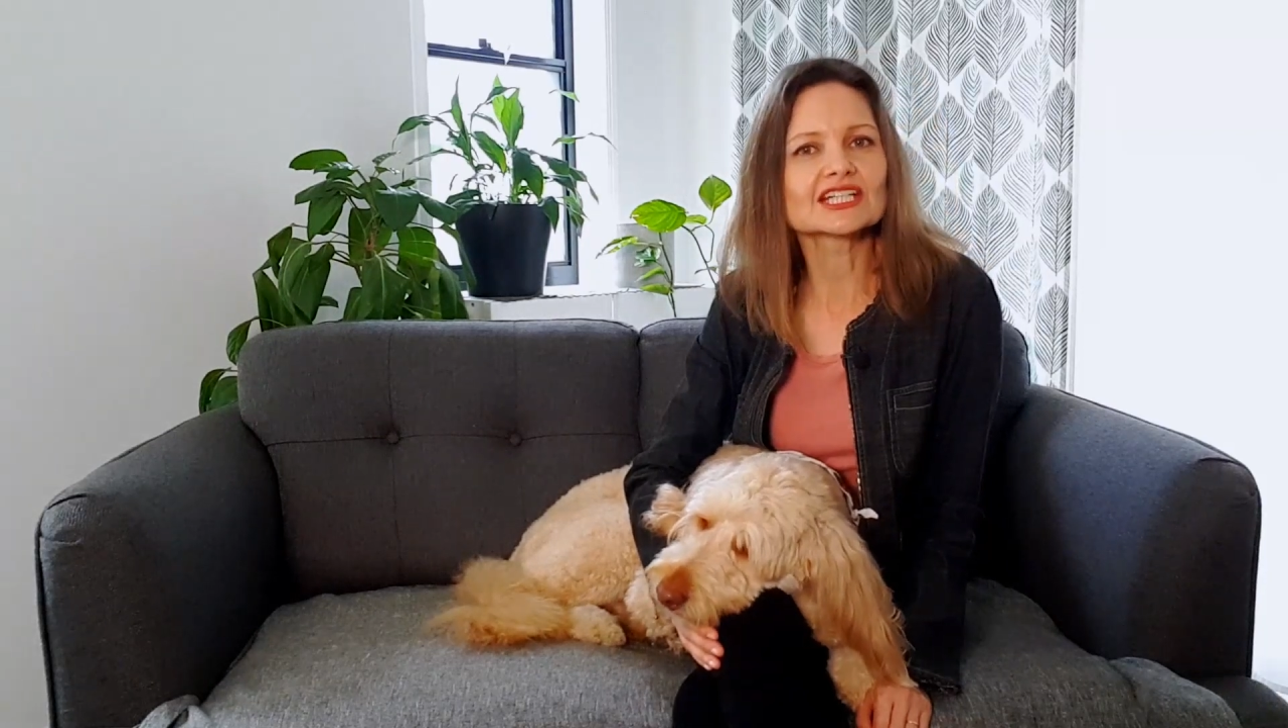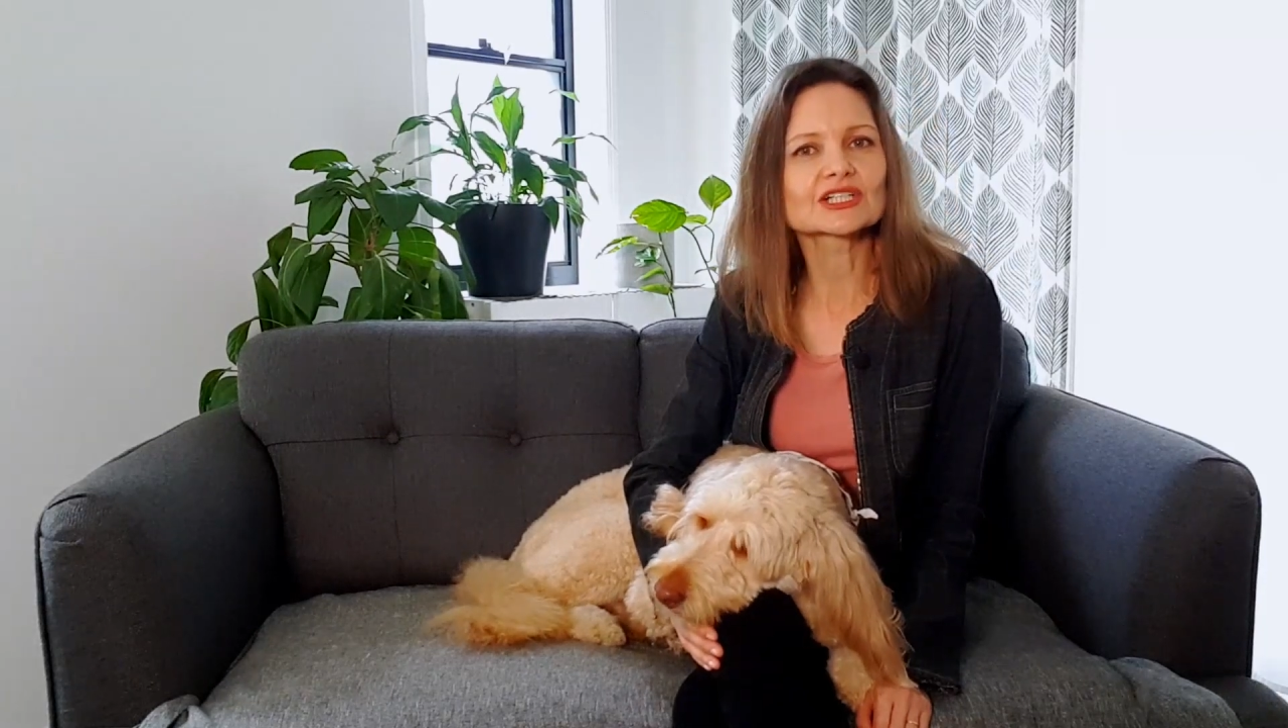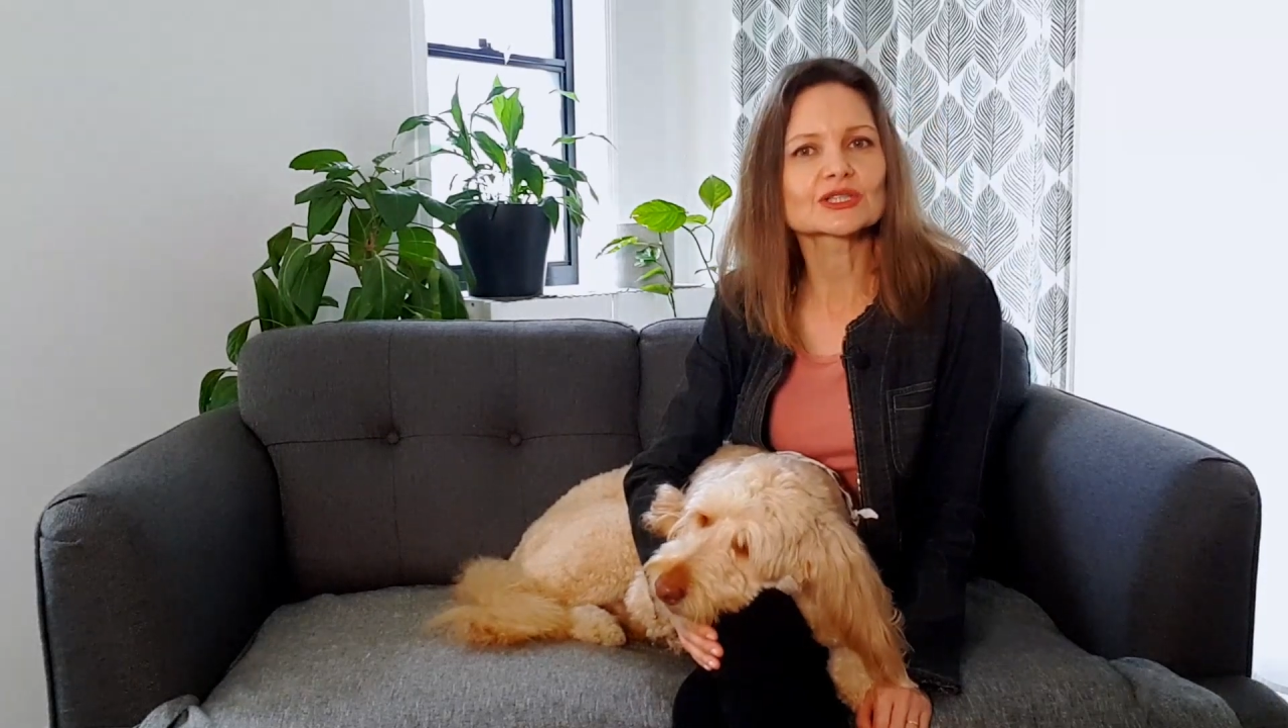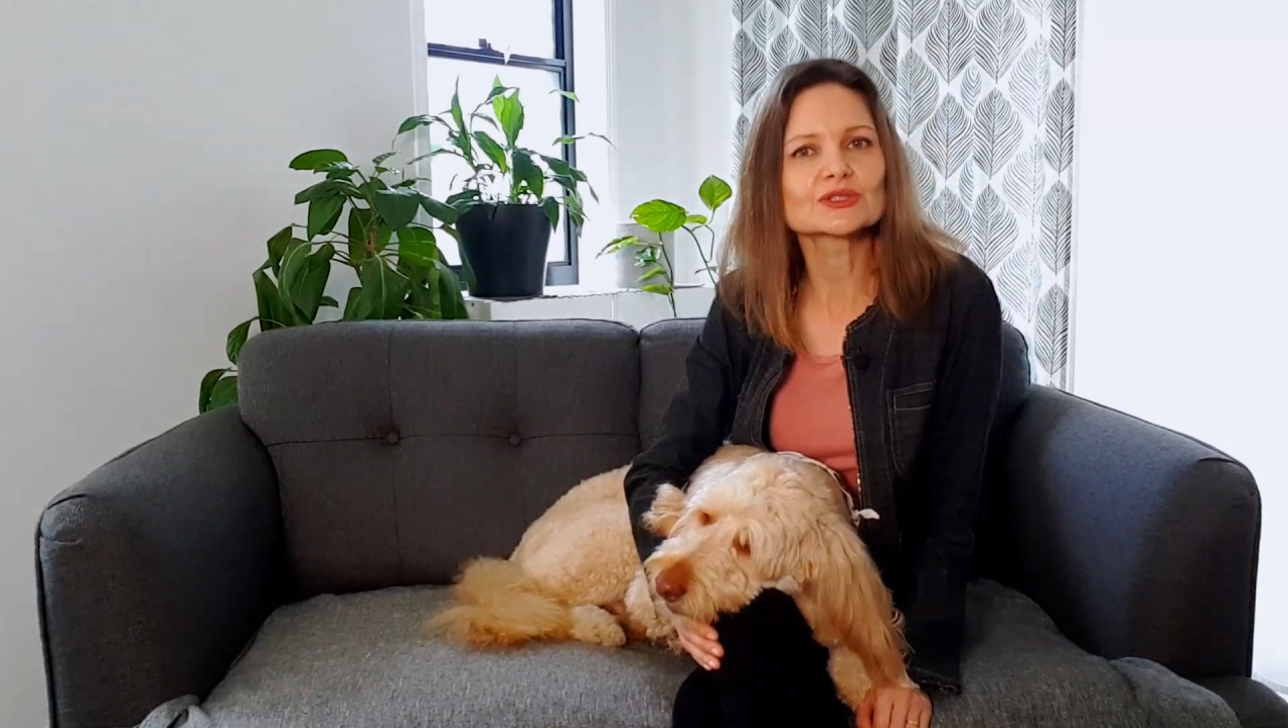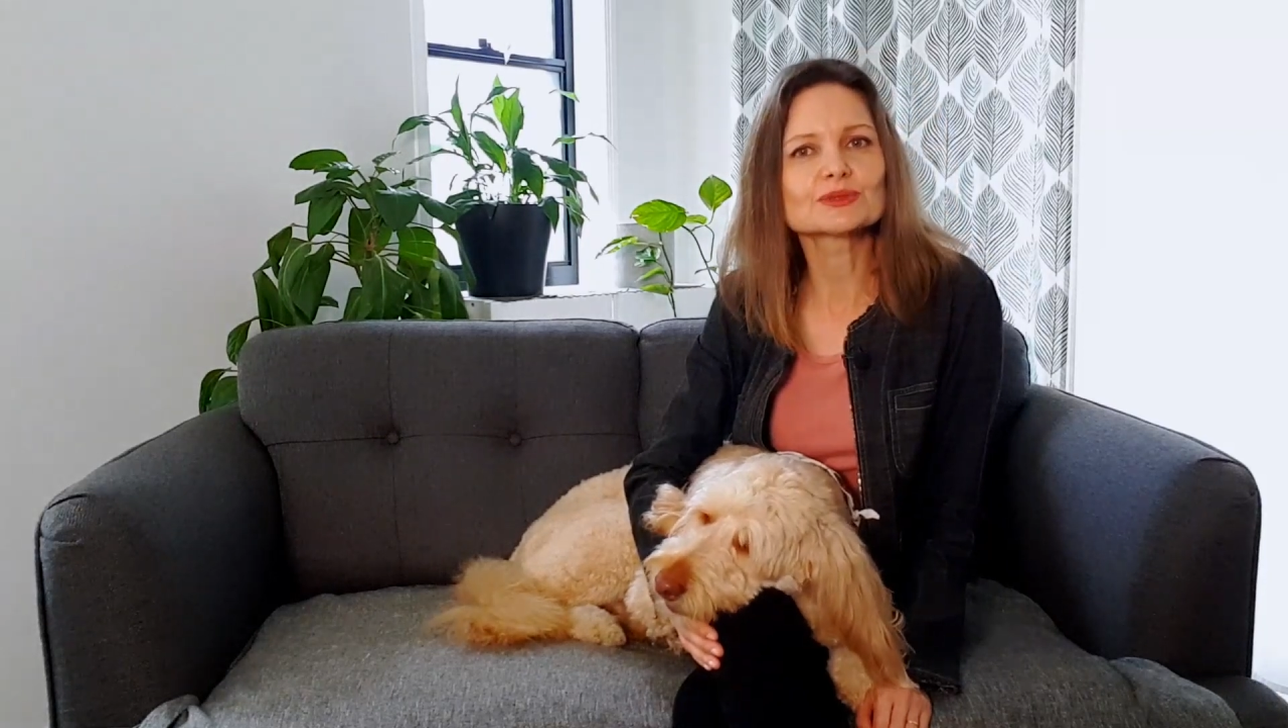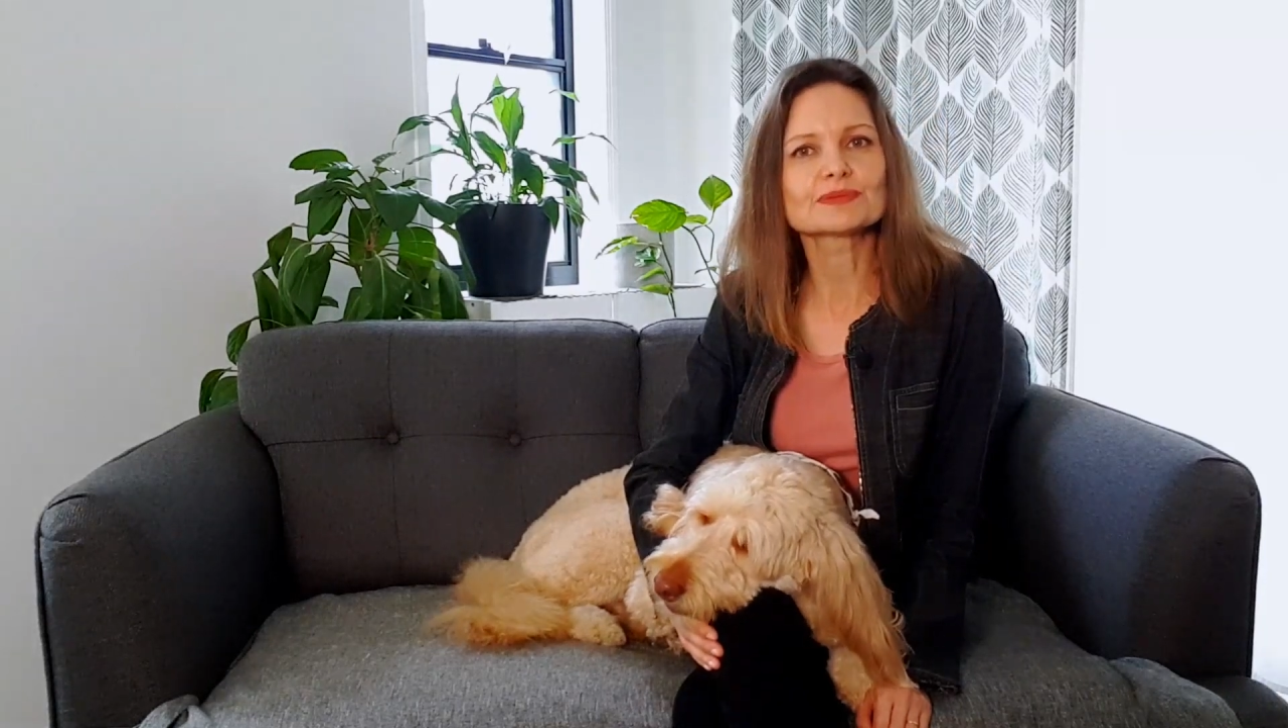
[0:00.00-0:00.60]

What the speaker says: include